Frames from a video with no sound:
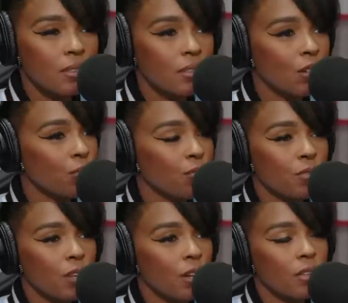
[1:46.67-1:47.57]
the
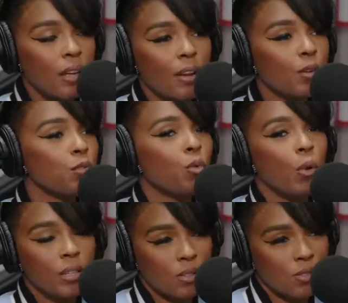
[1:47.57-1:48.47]
the the inner
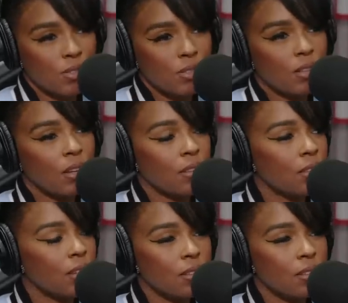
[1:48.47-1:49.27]
voice, the mm-hmm.